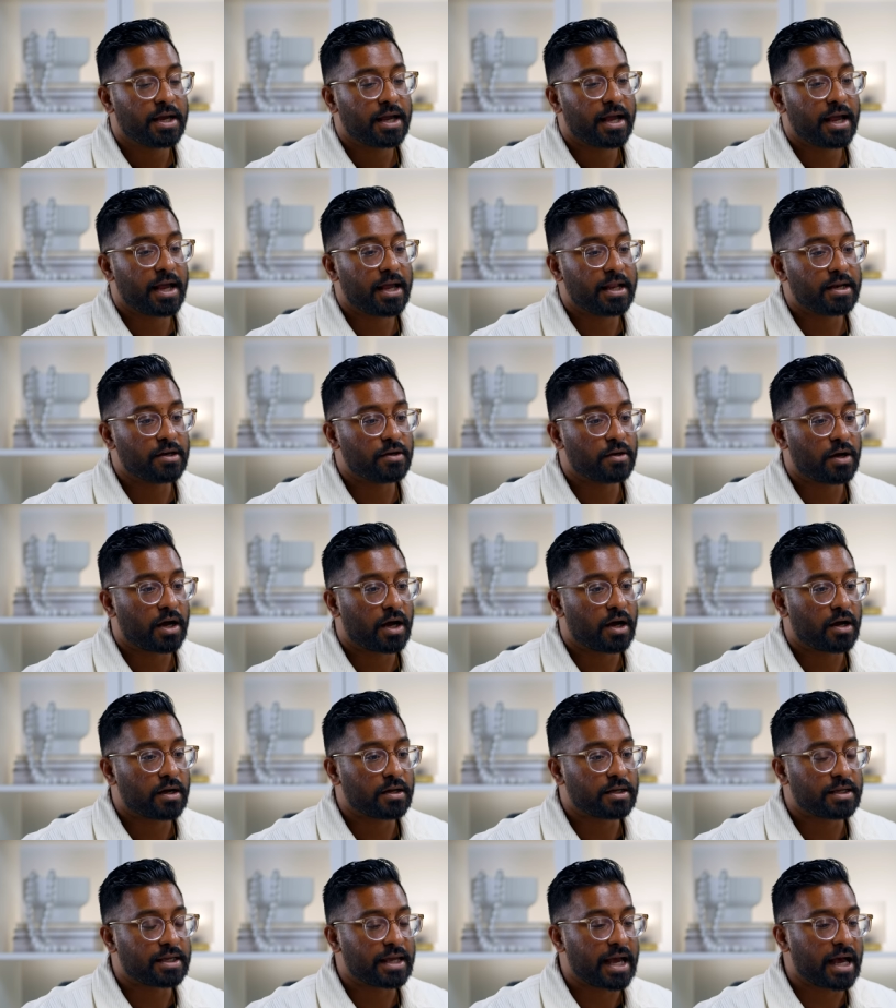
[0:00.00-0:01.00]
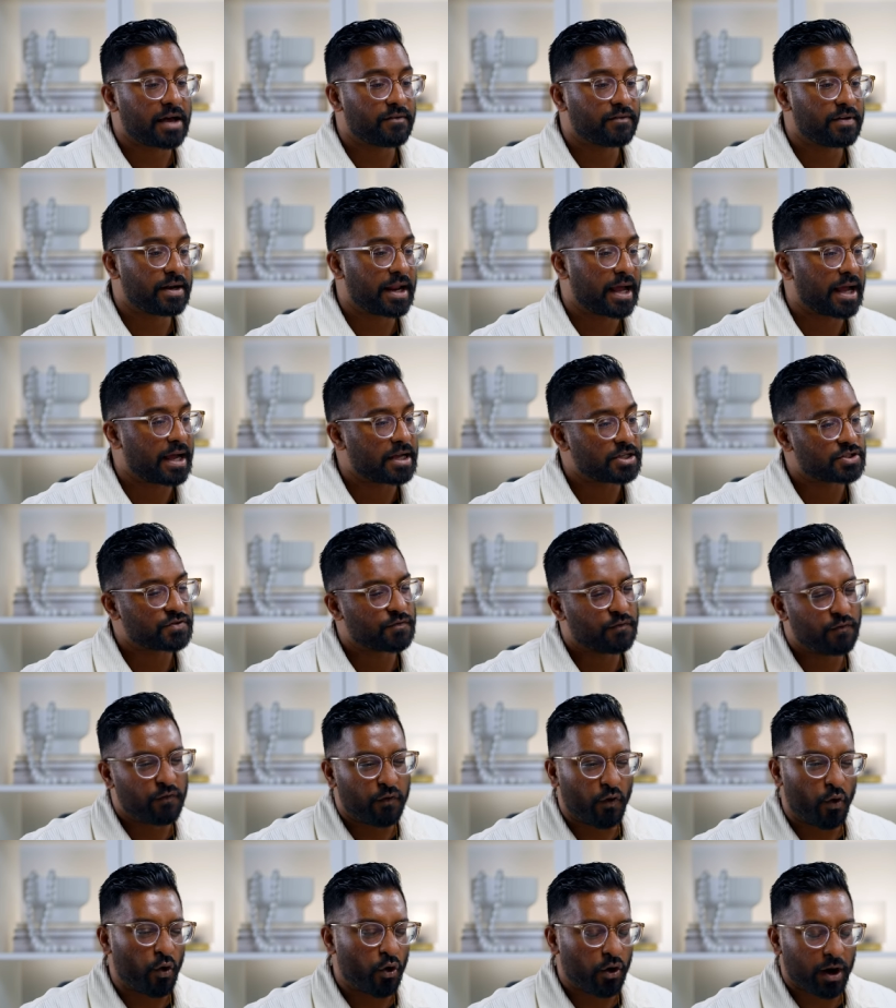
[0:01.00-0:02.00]
And uh, Gavin has
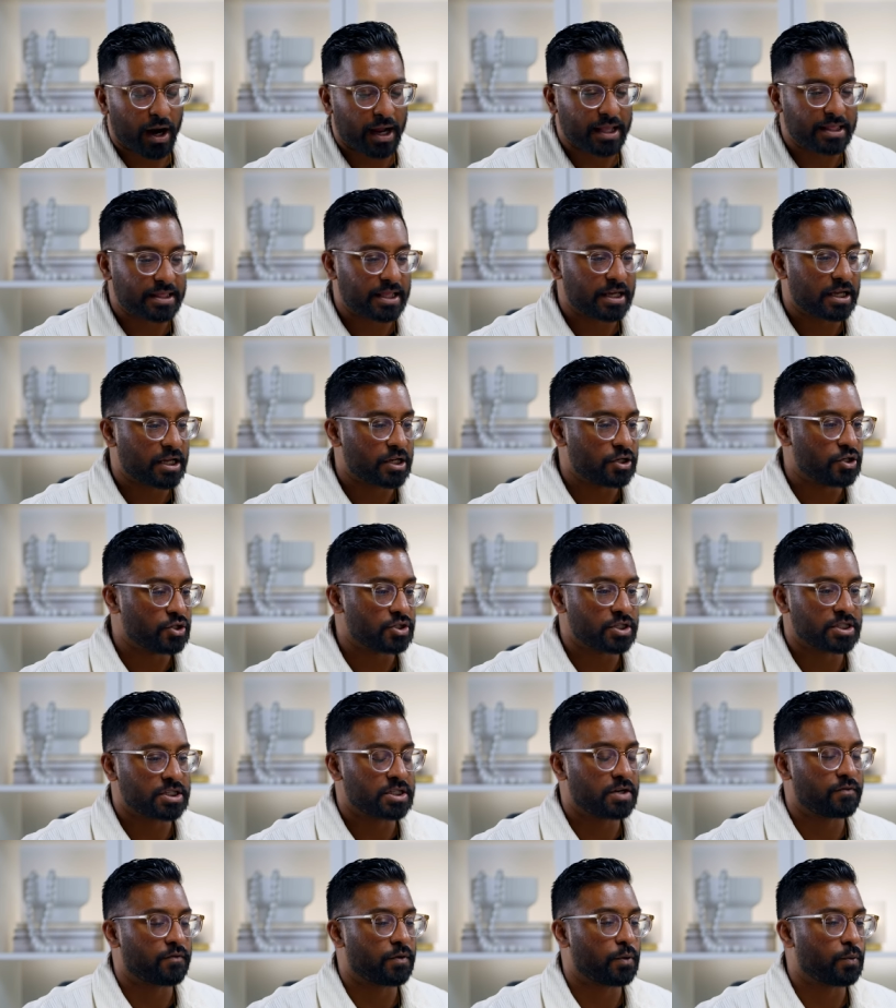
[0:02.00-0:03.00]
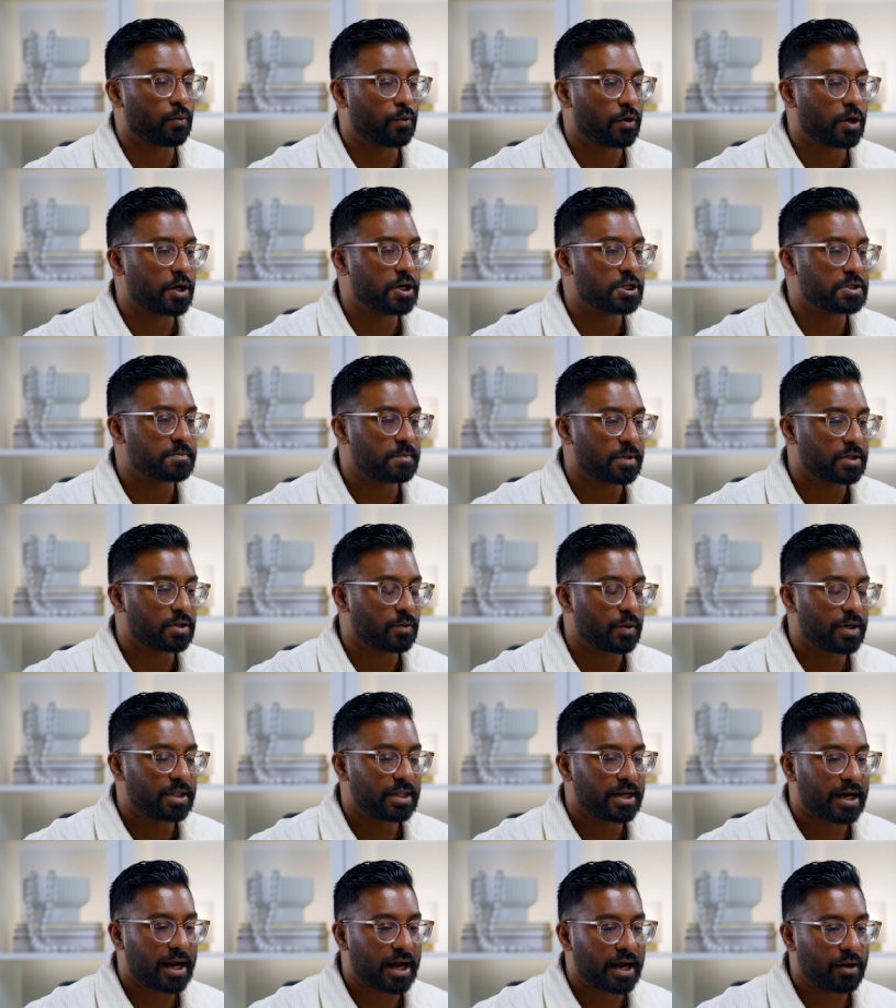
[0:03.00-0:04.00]
four, I think, and uses different words. But the
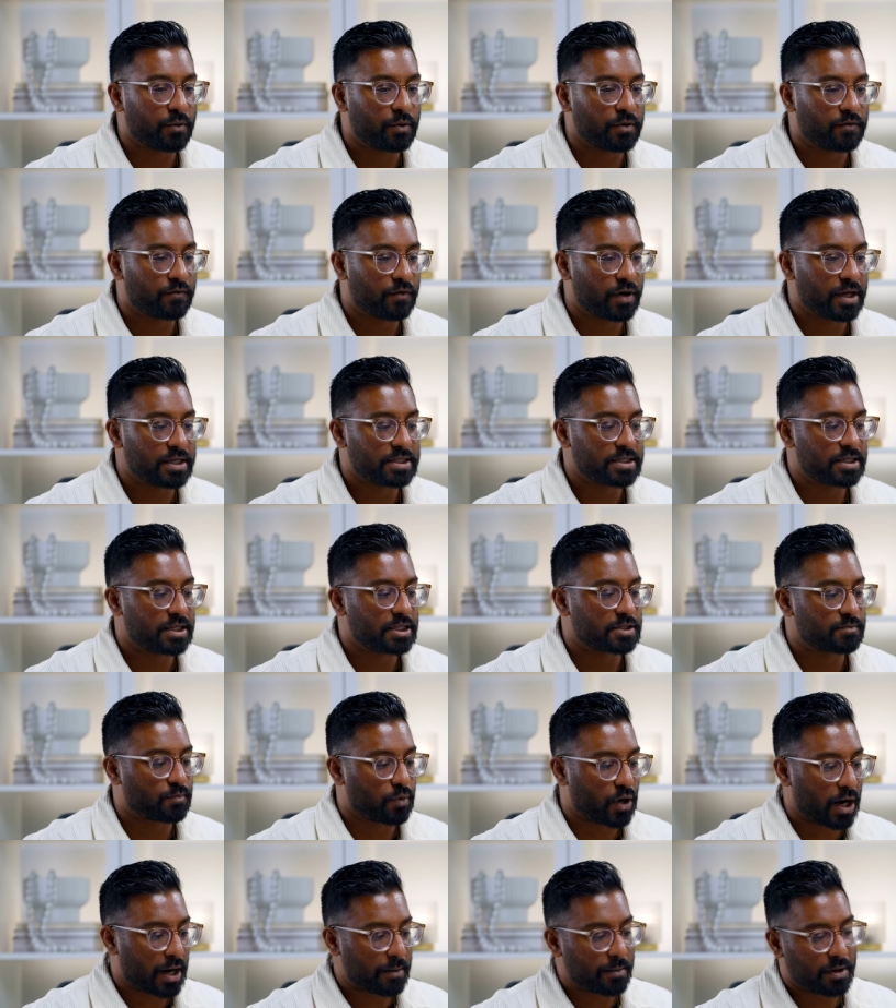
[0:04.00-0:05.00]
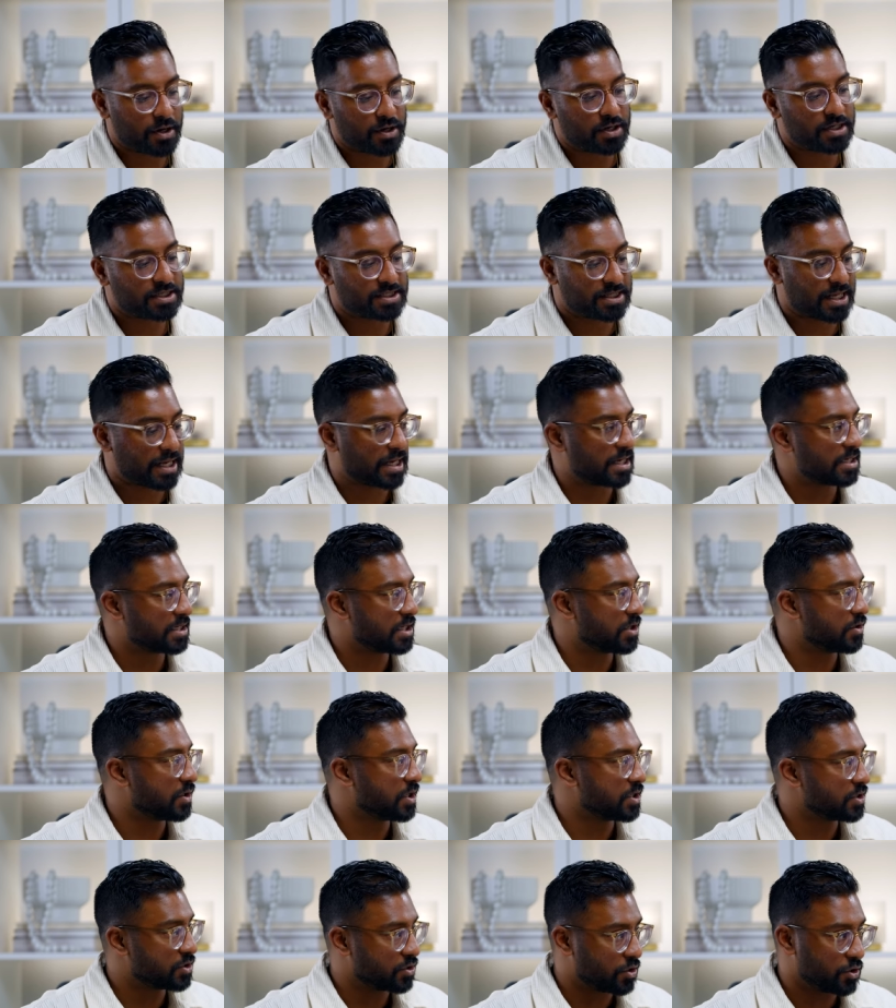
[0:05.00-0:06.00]
way that I would phrase it is primary,
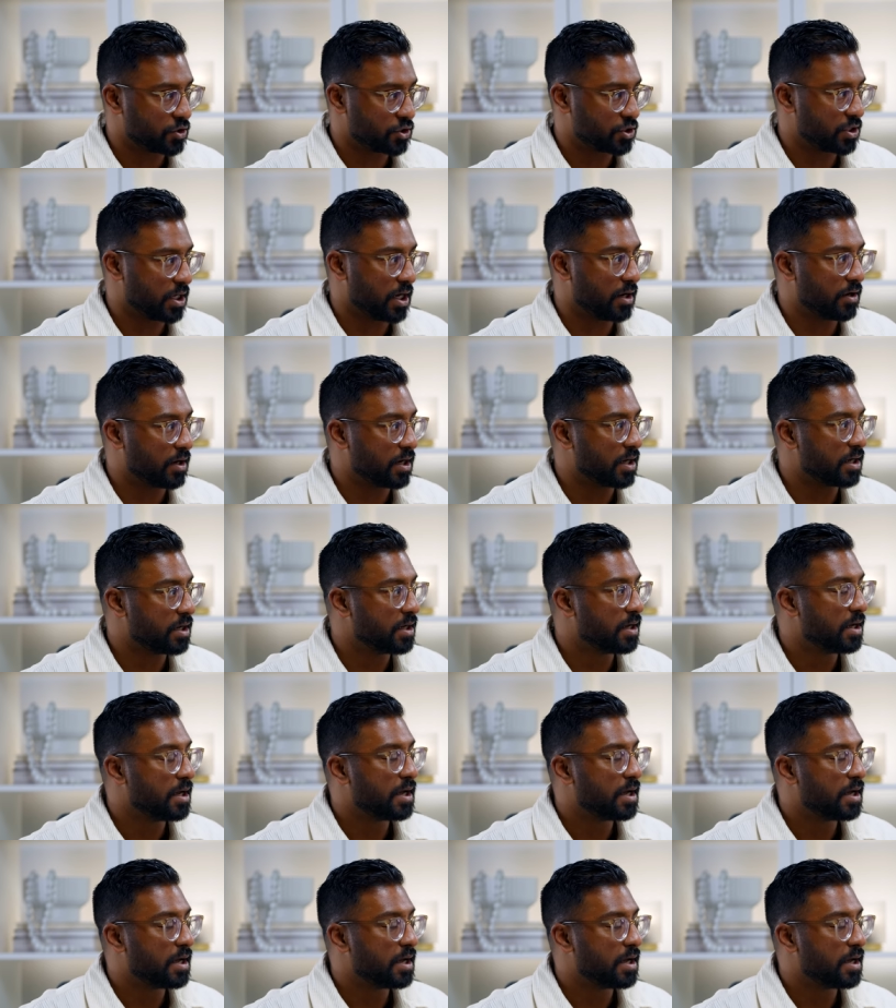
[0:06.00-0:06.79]
secondary, and tertiary.